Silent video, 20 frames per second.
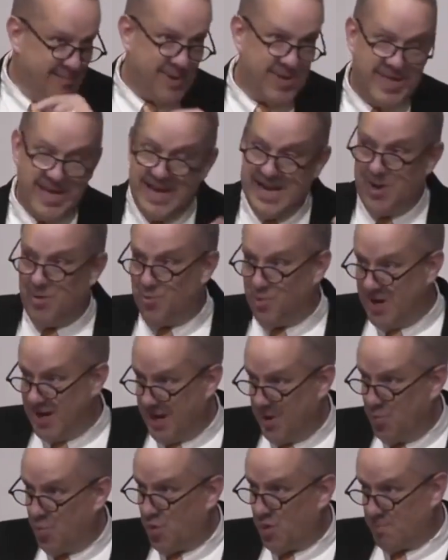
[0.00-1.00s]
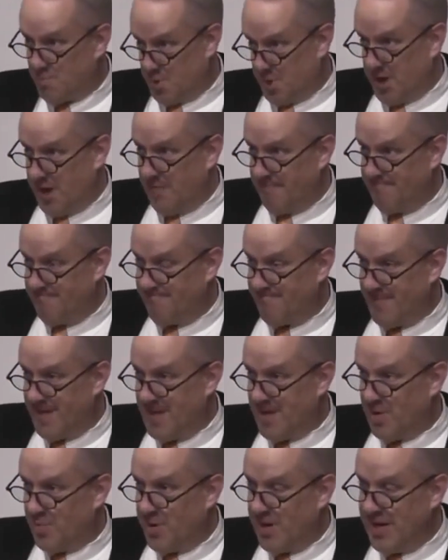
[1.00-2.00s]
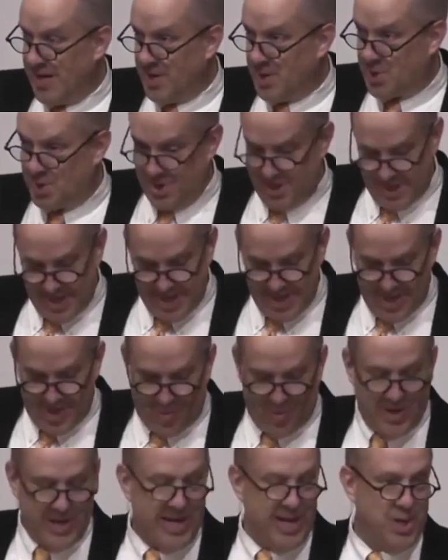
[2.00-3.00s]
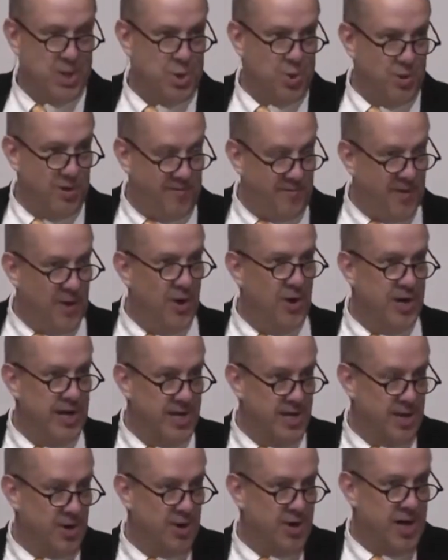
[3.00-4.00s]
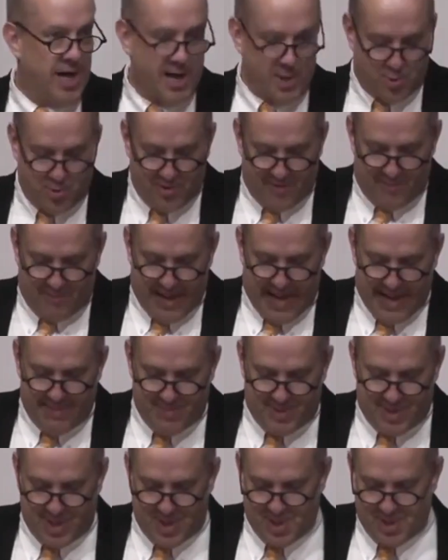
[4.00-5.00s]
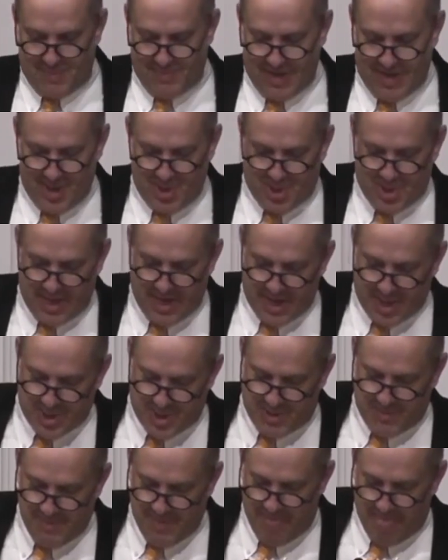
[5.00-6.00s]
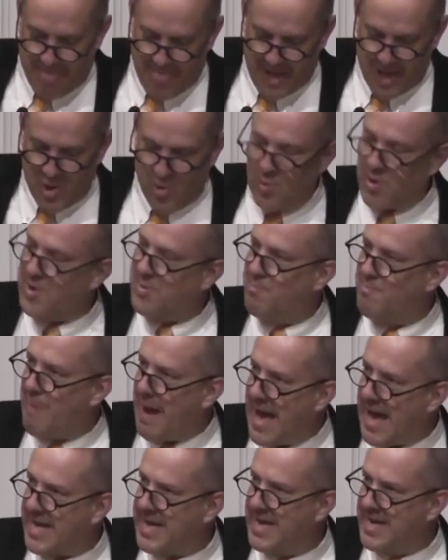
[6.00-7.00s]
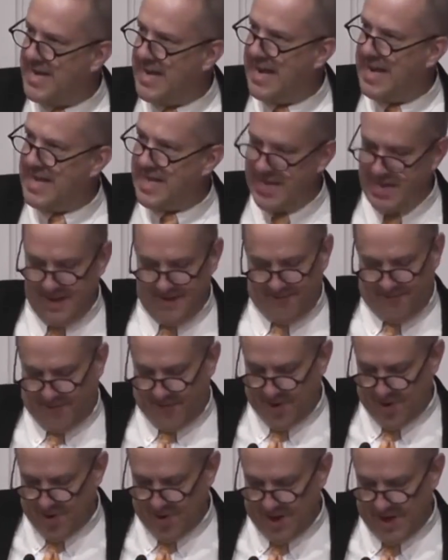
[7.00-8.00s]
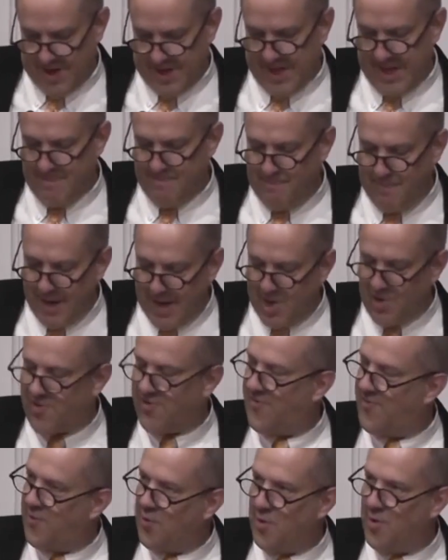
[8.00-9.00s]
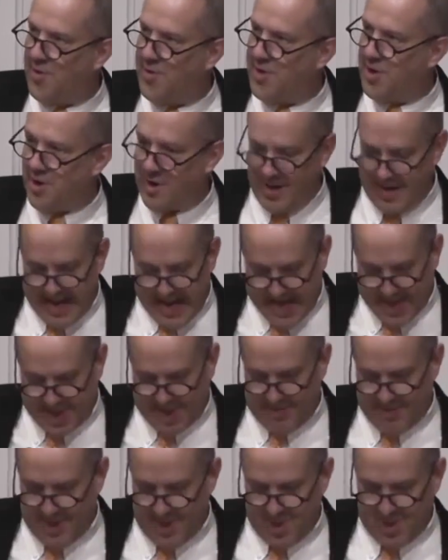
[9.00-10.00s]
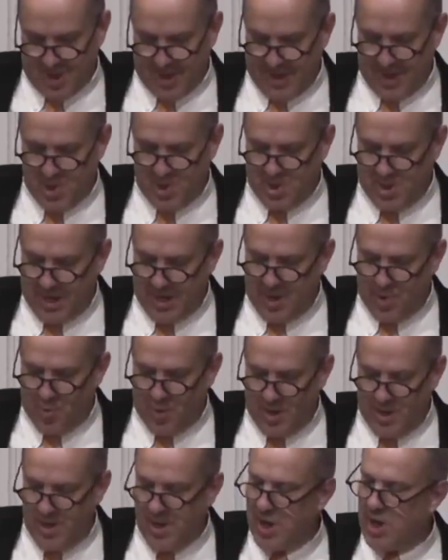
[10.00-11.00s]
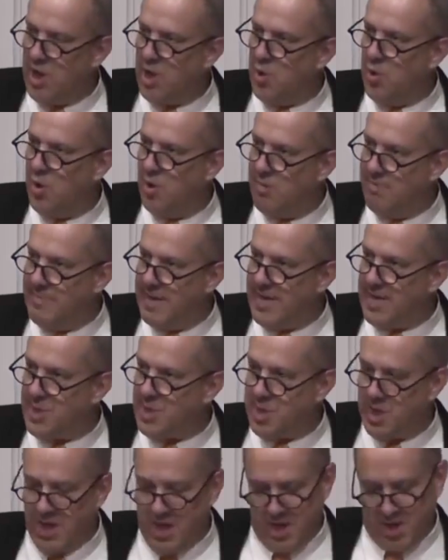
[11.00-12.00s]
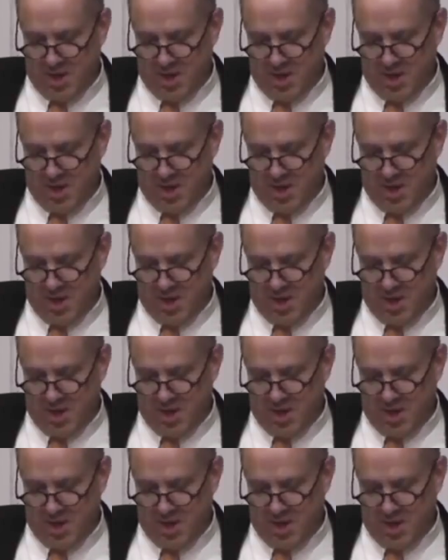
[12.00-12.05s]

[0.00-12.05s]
But then he really warms up. When he's refuting their doctrine of baptism, he says, with bacchanalian fury, they belch forth their anathemas against anyone who omits